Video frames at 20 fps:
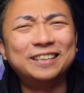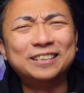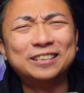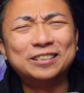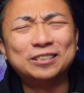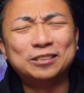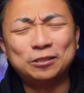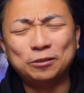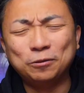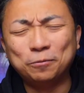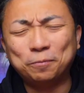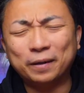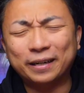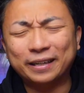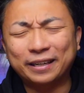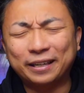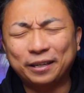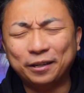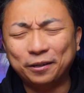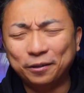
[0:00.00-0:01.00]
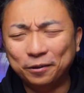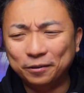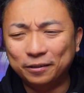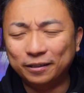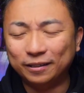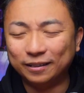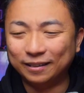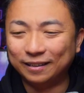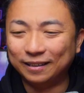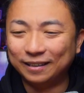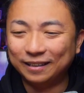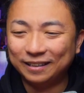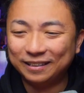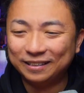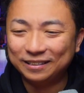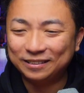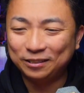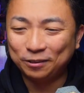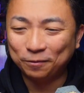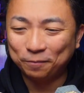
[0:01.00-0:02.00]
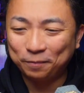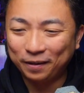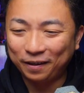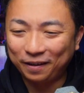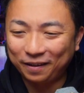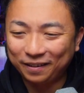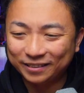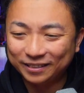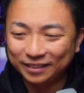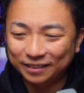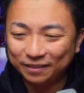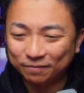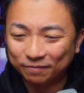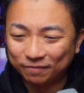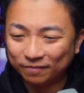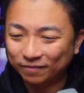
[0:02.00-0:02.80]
Super cute, super awesome,